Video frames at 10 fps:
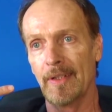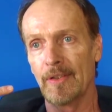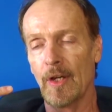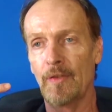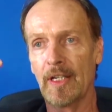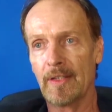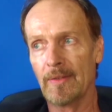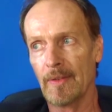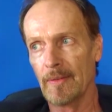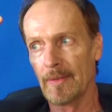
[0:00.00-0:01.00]
So if you
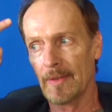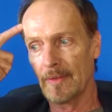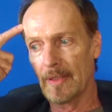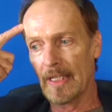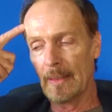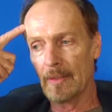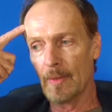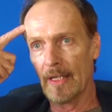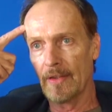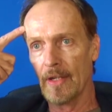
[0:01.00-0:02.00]
can keep the
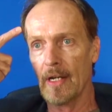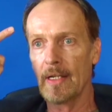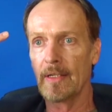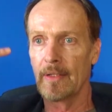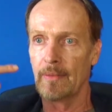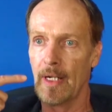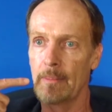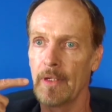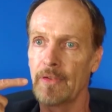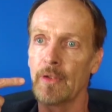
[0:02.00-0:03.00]
right thought, the right
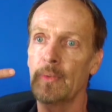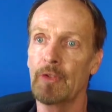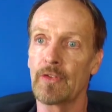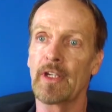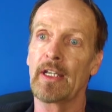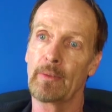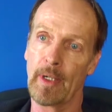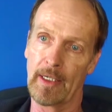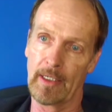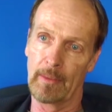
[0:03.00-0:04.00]
muscle groups, you'll stay in the
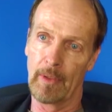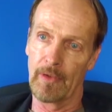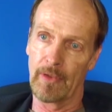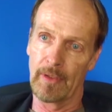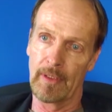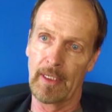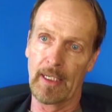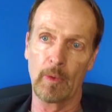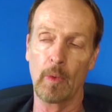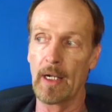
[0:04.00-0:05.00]
right emotion.
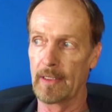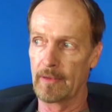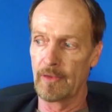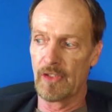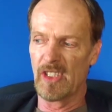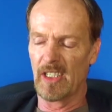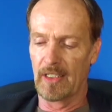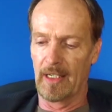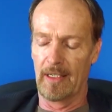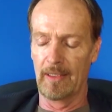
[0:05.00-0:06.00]
It'll want to
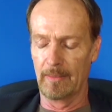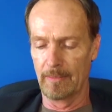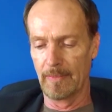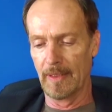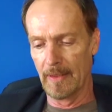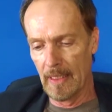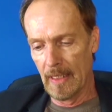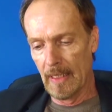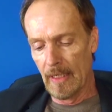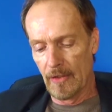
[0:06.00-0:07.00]
suck you in.
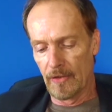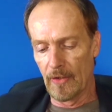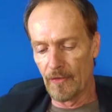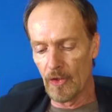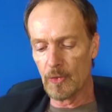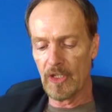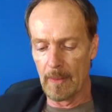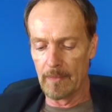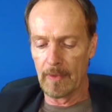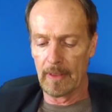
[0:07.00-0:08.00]
So the first
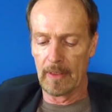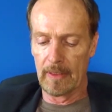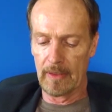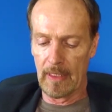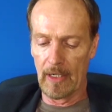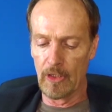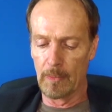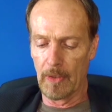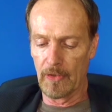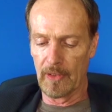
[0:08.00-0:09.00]
step, how you
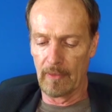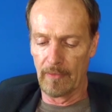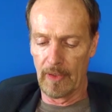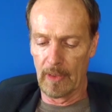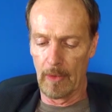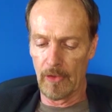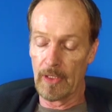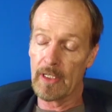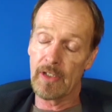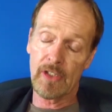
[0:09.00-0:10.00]
personally reveal emotion.
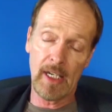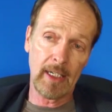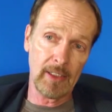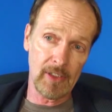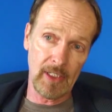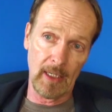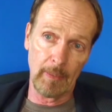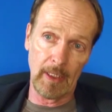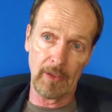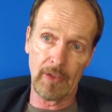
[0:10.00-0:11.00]
Then the second
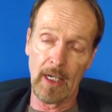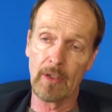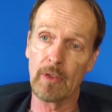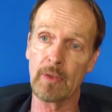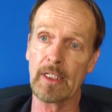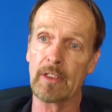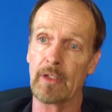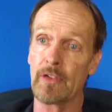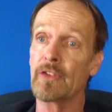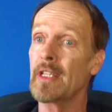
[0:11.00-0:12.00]
step is now you need to
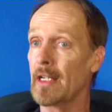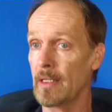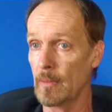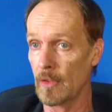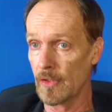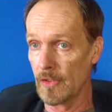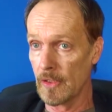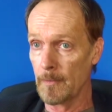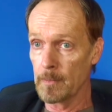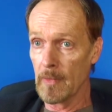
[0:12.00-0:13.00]
understand emotions.